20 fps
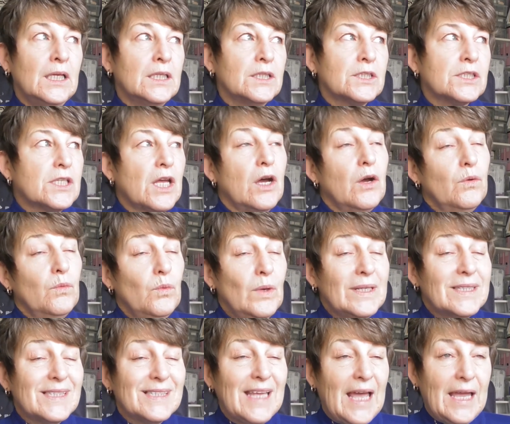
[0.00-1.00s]
So we'll
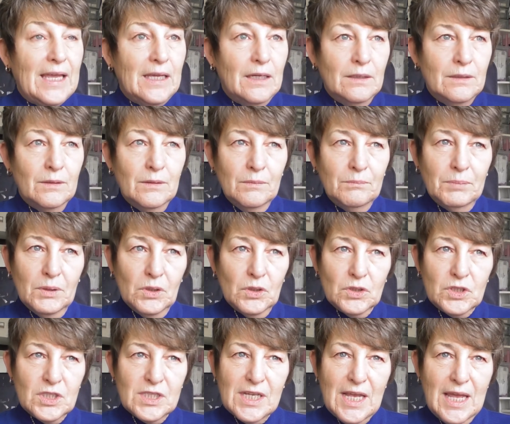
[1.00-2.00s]
see.
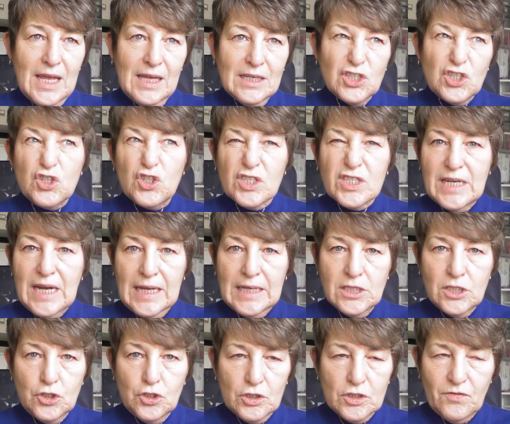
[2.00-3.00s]
But it's just
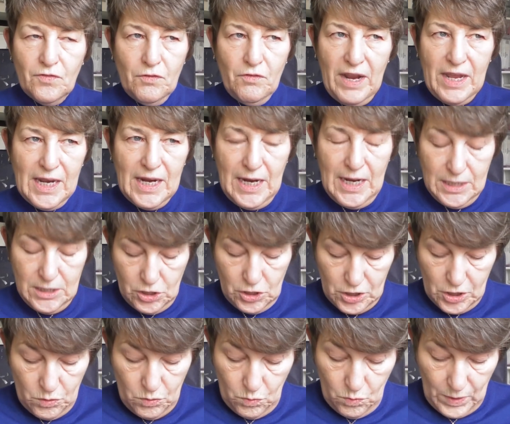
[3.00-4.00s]
nice just for Rick and I to
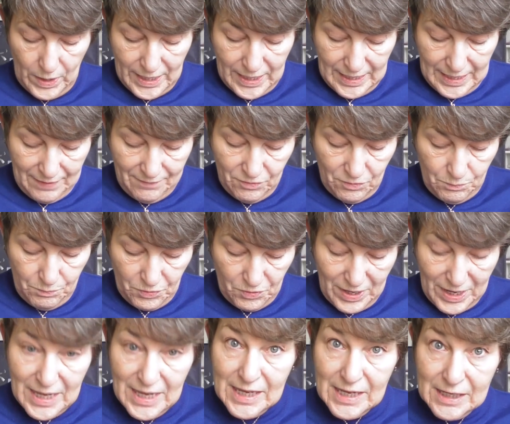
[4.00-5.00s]
go away and have a
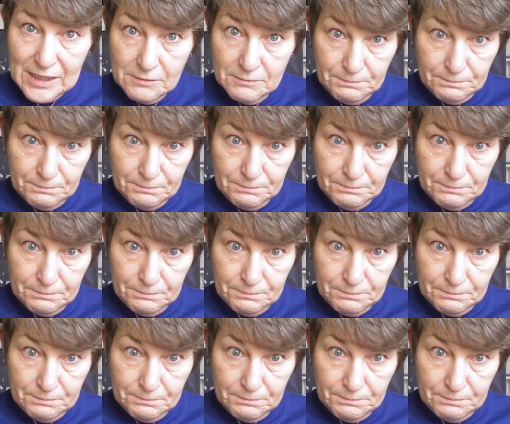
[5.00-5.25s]
break.